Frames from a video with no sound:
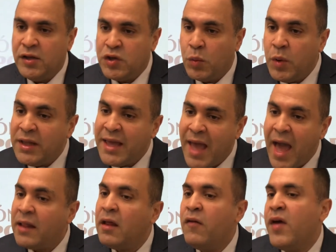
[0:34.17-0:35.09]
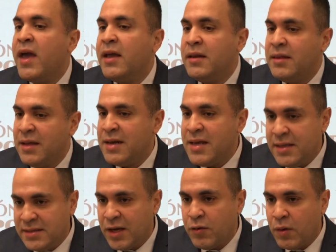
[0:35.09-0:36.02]
to really elevate the
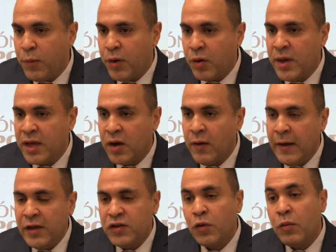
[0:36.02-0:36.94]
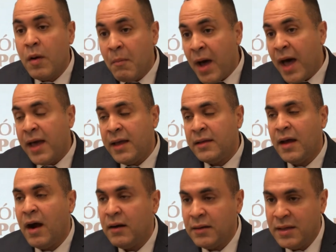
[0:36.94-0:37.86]
needs here in Puerto Rico, to remind
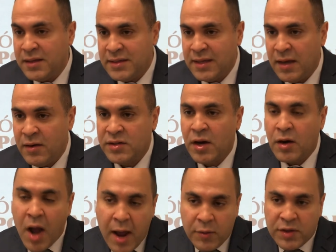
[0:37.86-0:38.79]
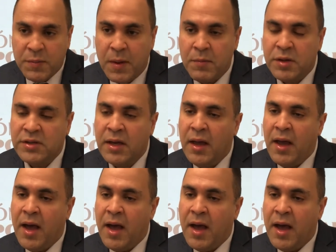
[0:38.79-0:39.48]
our legislators, our Congress members